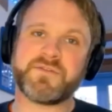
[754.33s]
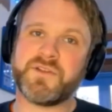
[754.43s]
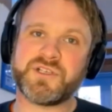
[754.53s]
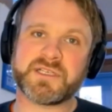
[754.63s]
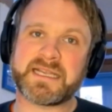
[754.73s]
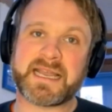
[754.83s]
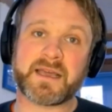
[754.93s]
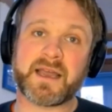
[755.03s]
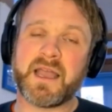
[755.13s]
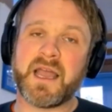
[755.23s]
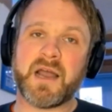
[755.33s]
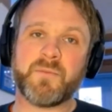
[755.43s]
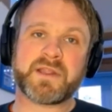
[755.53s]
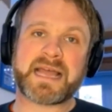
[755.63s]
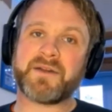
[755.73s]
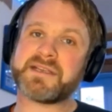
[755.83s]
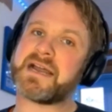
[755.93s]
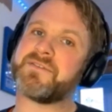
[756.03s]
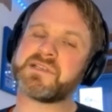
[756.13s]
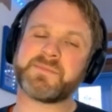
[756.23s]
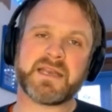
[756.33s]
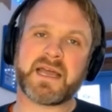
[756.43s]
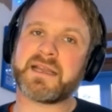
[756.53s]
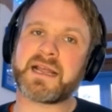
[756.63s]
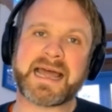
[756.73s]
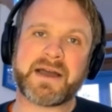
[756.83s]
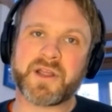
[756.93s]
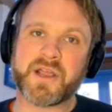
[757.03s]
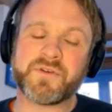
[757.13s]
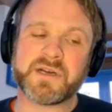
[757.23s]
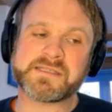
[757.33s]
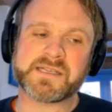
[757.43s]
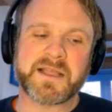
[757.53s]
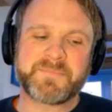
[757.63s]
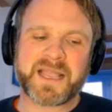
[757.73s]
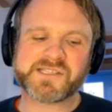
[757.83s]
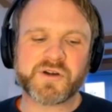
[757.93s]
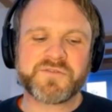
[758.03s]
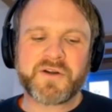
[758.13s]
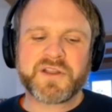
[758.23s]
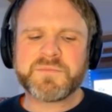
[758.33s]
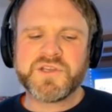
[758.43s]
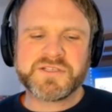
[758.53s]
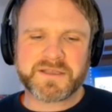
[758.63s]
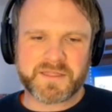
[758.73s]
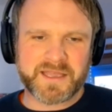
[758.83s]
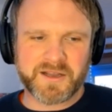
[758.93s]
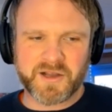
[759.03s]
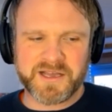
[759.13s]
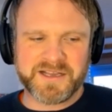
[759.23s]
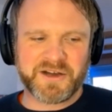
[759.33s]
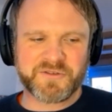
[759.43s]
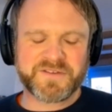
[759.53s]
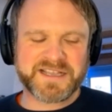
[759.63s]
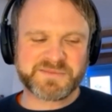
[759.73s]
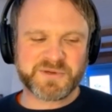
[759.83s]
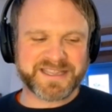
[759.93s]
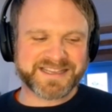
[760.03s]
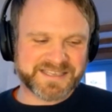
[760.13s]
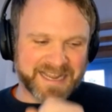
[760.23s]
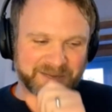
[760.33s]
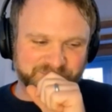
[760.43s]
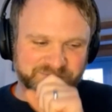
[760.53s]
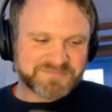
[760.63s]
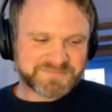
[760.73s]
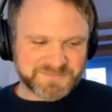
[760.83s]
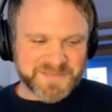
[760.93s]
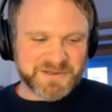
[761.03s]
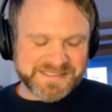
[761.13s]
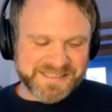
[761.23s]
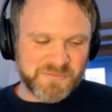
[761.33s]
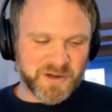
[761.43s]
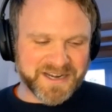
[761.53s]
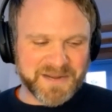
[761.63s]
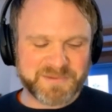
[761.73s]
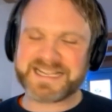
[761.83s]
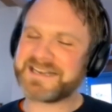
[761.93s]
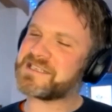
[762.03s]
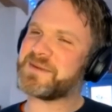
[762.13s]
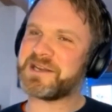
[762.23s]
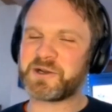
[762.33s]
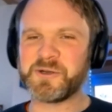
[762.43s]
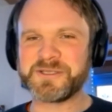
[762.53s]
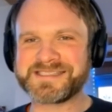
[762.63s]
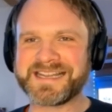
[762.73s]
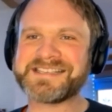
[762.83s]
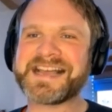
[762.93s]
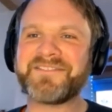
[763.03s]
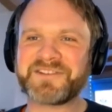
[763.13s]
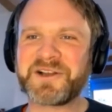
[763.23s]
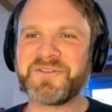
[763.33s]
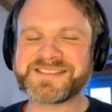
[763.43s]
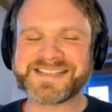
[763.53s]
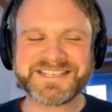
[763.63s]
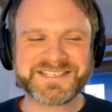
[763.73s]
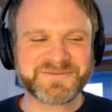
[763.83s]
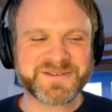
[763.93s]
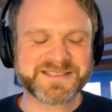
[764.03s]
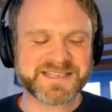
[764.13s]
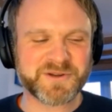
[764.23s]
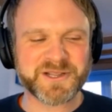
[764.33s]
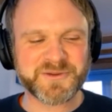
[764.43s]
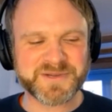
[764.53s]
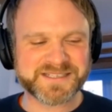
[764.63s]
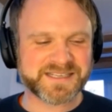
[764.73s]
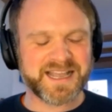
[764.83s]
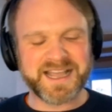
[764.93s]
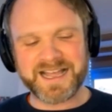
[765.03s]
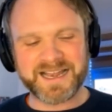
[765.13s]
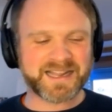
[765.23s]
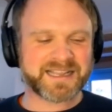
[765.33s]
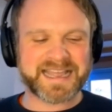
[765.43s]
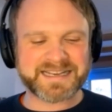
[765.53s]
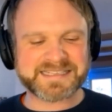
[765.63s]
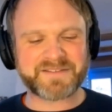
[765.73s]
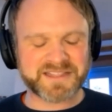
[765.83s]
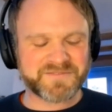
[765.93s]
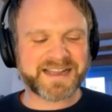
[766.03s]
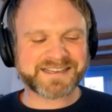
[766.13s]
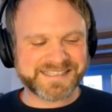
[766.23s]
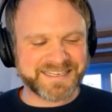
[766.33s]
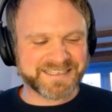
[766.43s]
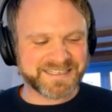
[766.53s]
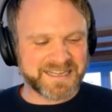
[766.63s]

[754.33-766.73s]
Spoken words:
future together, without this having to be like a cloud over us. And I saw a very amusing thing on Facebook yesterday, with someone pretending to be in a call center having a conversation with someone who is like against having the vaccine,